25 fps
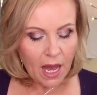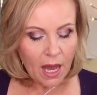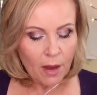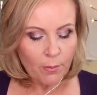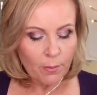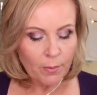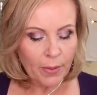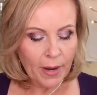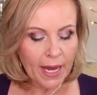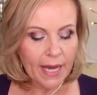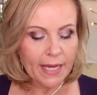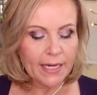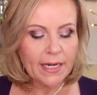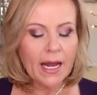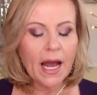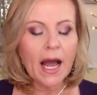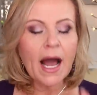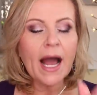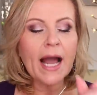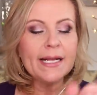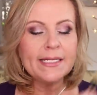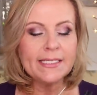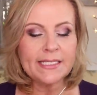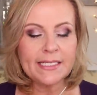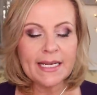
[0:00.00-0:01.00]
but
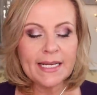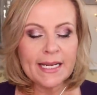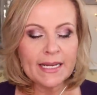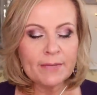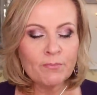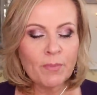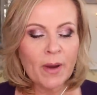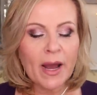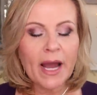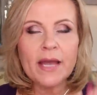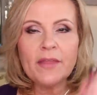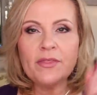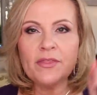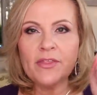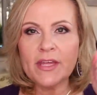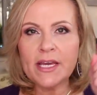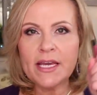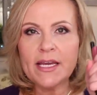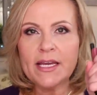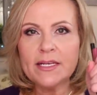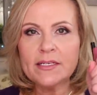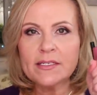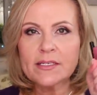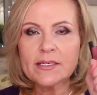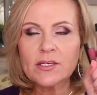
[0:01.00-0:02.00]
I did buy
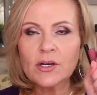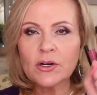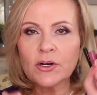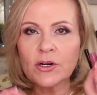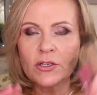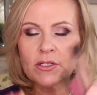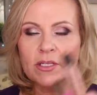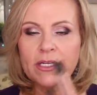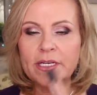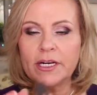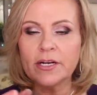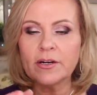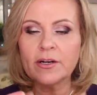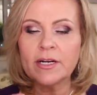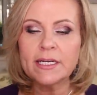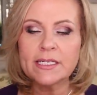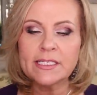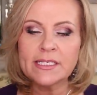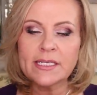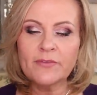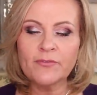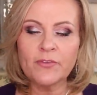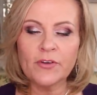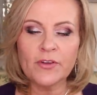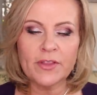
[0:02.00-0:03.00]
these earlier,
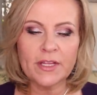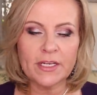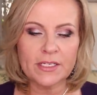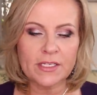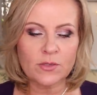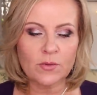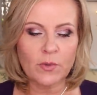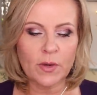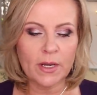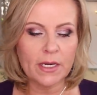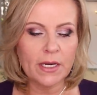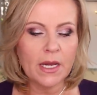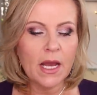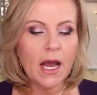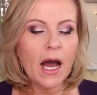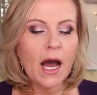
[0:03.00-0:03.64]
except for this one.